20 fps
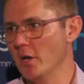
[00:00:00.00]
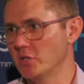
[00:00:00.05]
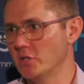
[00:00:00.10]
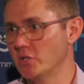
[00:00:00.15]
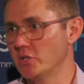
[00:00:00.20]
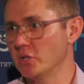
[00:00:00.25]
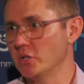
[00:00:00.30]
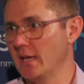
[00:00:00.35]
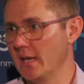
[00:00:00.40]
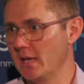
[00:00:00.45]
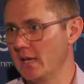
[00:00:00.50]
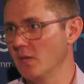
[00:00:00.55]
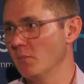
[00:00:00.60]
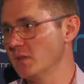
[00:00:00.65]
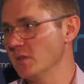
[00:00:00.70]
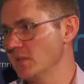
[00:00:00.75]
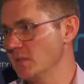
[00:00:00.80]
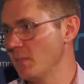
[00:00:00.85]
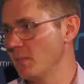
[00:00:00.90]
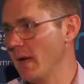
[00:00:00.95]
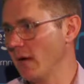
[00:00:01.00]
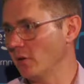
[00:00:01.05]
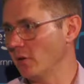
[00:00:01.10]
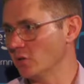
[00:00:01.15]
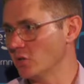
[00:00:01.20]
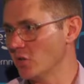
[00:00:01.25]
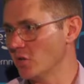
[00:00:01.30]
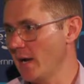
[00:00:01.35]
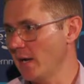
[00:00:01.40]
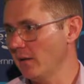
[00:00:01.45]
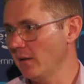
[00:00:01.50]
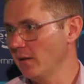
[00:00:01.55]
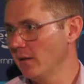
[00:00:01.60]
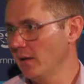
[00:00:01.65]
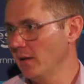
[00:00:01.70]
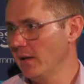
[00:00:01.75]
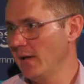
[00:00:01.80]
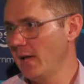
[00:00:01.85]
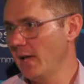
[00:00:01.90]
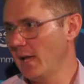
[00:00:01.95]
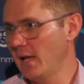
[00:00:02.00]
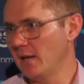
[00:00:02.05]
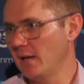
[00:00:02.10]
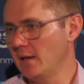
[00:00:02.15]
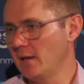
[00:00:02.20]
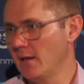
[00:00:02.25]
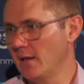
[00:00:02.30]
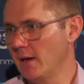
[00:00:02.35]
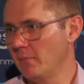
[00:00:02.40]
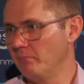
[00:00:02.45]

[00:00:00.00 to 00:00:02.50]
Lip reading: to getting your business back on track. And